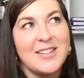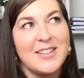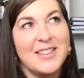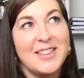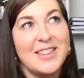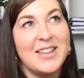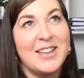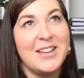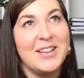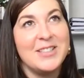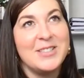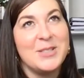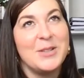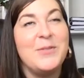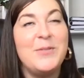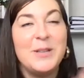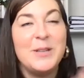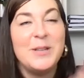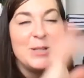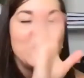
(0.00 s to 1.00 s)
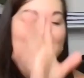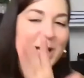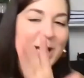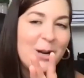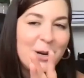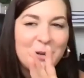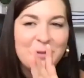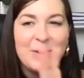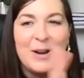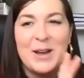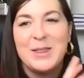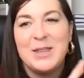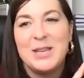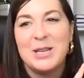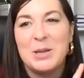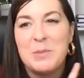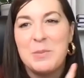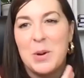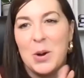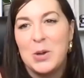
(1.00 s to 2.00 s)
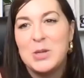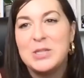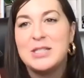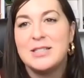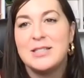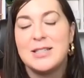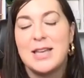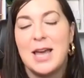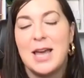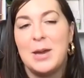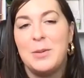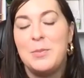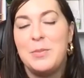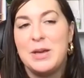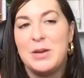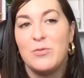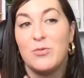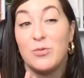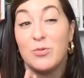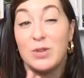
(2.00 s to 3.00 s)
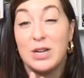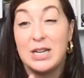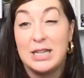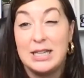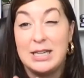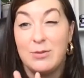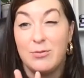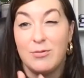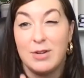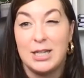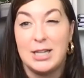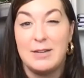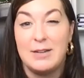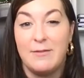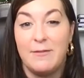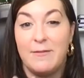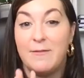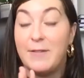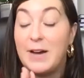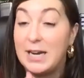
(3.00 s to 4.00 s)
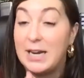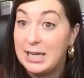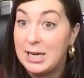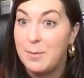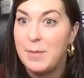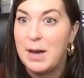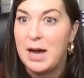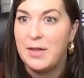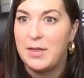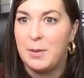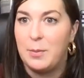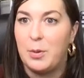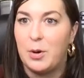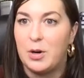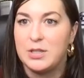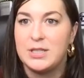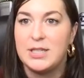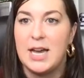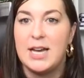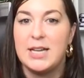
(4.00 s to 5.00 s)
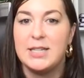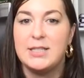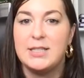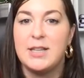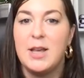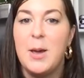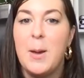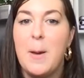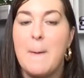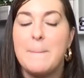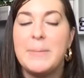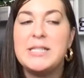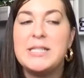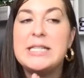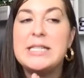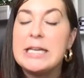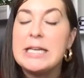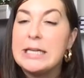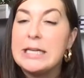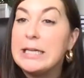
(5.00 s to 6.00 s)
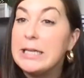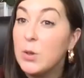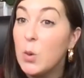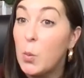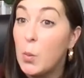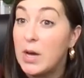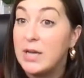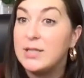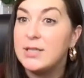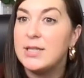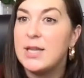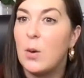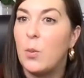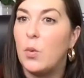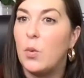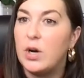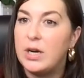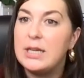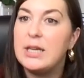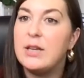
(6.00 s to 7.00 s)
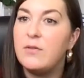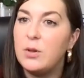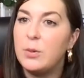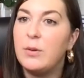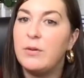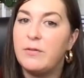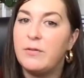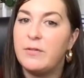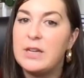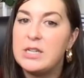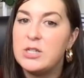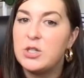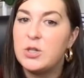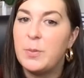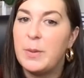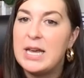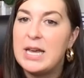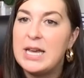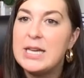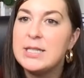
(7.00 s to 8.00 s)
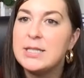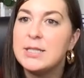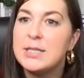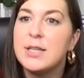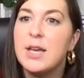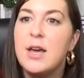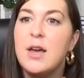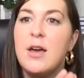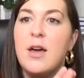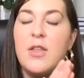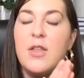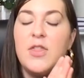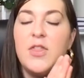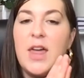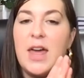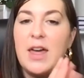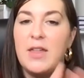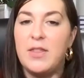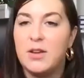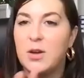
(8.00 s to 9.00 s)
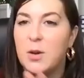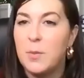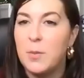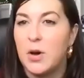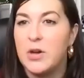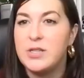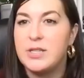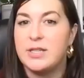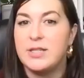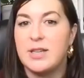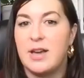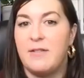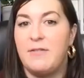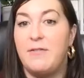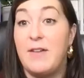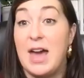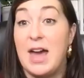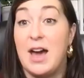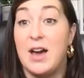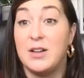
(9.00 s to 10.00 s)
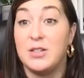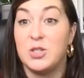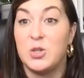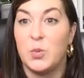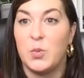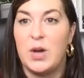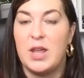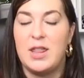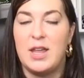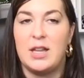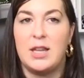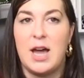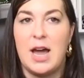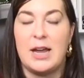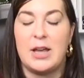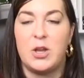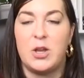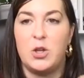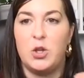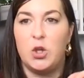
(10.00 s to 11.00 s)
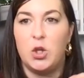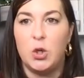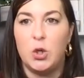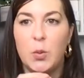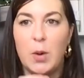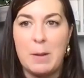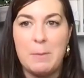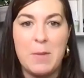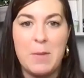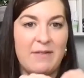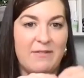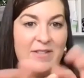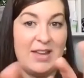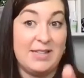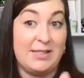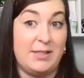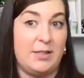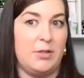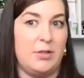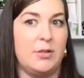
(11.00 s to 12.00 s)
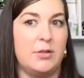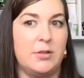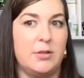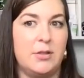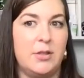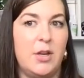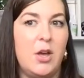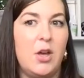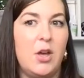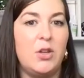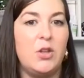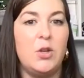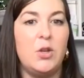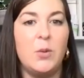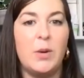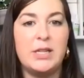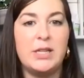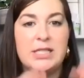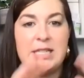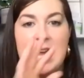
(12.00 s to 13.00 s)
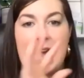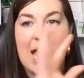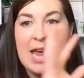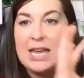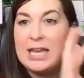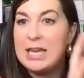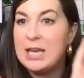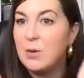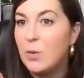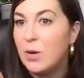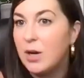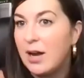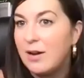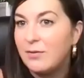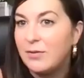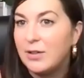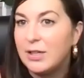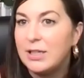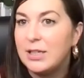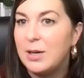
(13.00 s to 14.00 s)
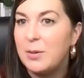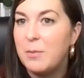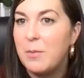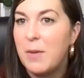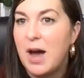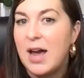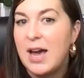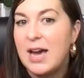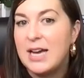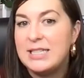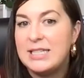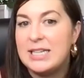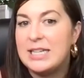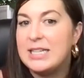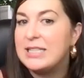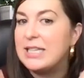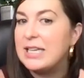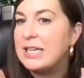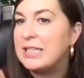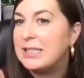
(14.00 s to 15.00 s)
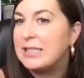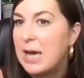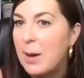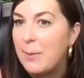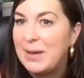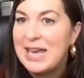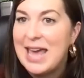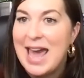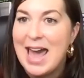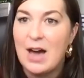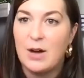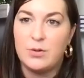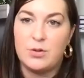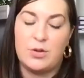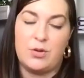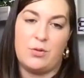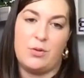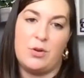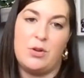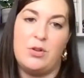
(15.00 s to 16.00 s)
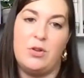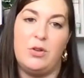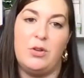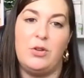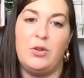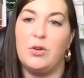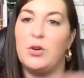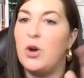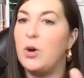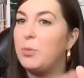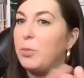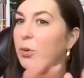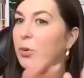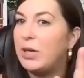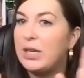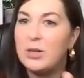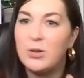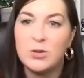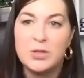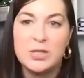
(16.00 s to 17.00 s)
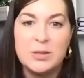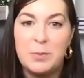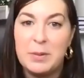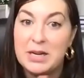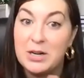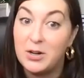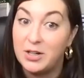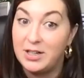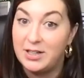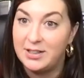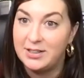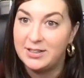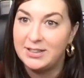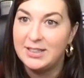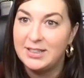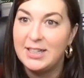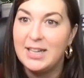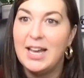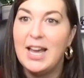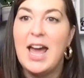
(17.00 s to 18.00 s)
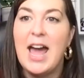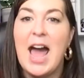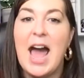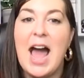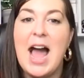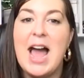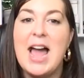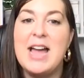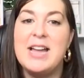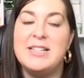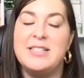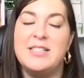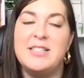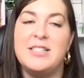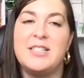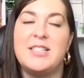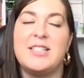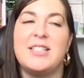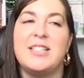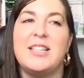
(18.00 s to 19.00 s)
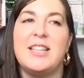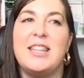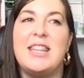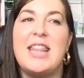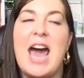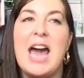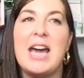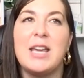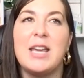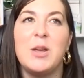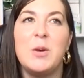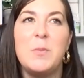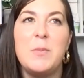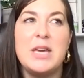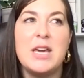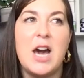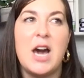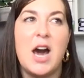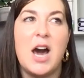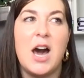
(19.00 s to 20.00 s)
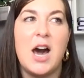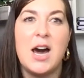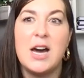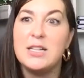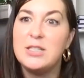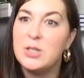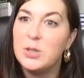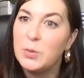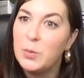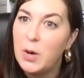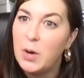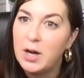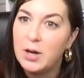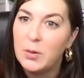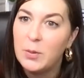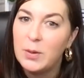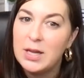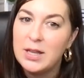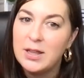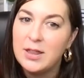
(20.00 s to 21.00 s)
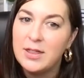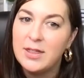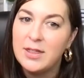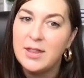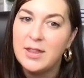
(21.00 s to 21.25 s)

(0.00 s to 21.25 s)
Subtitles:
to finish that off, I think composers can be really, really funny about their process, particularly the ones that want to give you a finished piece. They're the composers I've found where they're like, you are my vessel. You are taking what I've written and my ideas and it's coming out through you. You're not putting your spin on it. And that can be hard to work with.